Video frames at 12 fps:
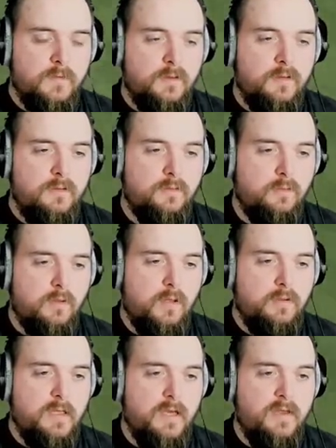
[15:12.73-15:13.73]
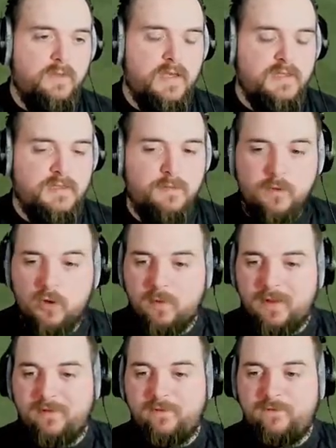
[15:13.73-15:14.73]
Oh, okay. That's got
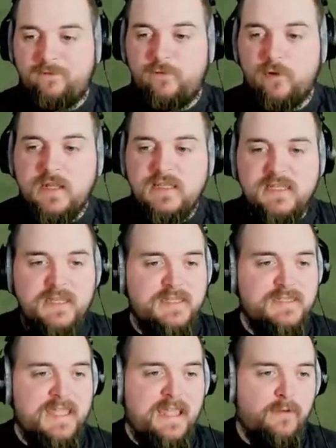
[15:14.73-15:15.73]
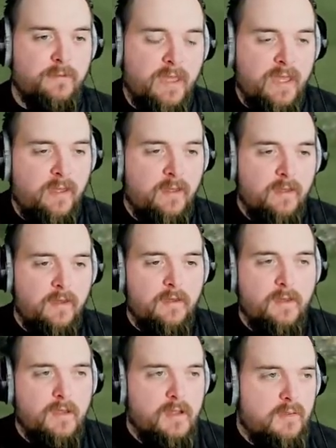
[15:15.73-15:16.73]
about 3 tiers down, that.
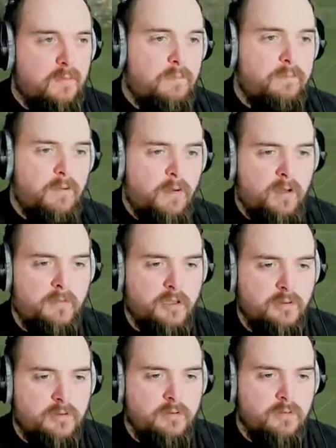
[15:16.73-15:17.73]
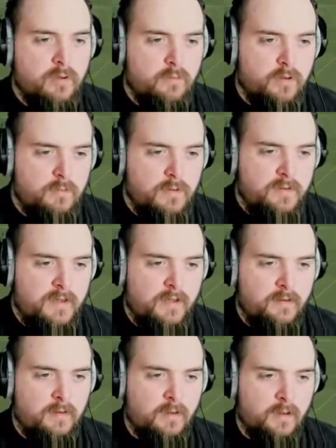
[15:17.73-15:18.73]
Blimey, you do not want to be there,
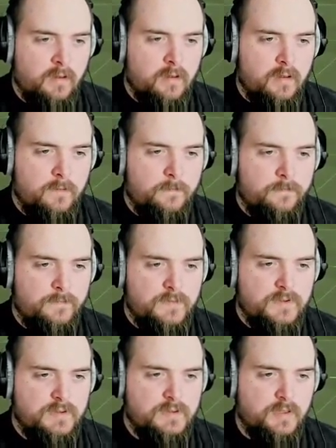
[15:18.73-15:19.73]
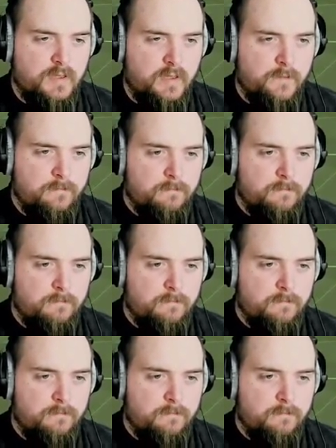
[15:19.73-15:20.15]
do you? Just there.